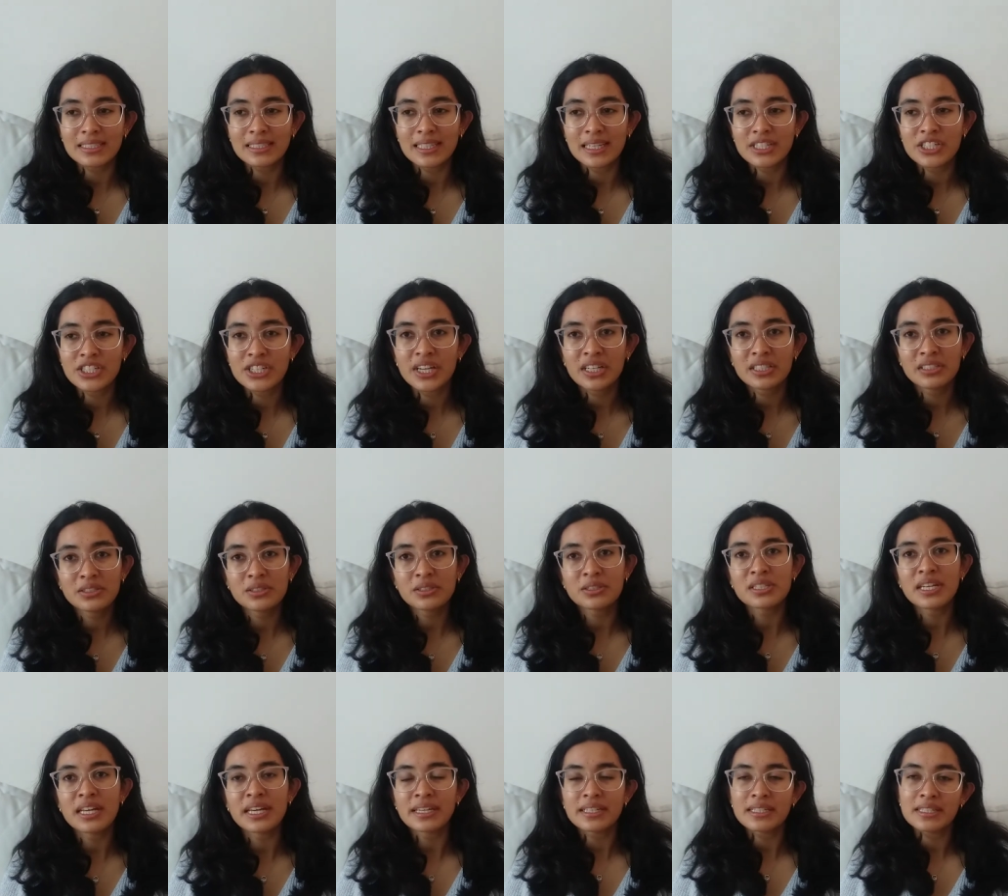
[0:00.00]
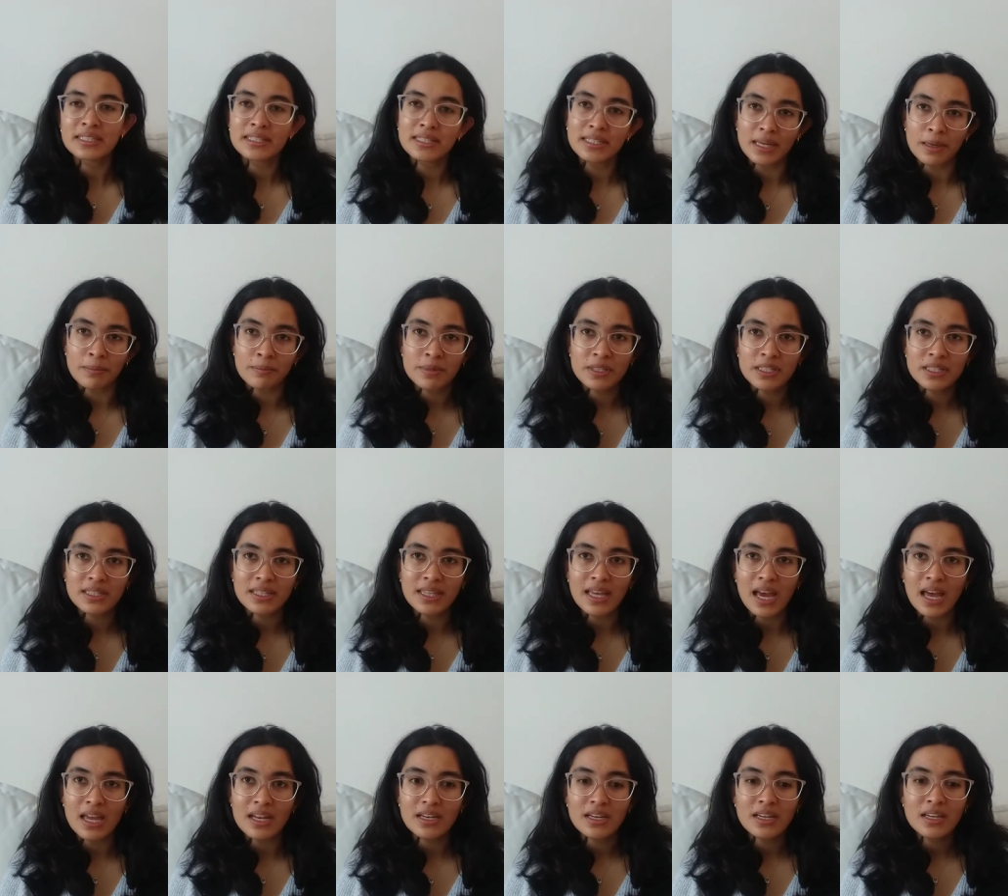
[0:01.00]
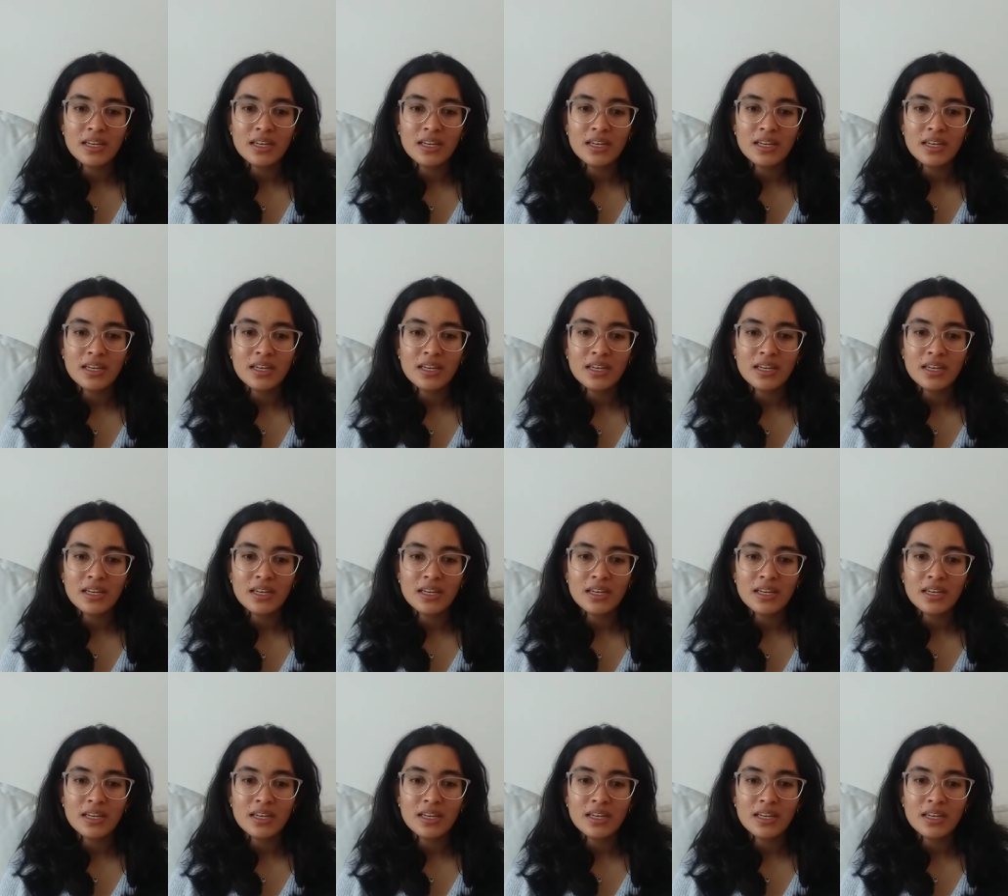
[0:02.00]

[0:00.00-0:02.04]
that she has to take steps that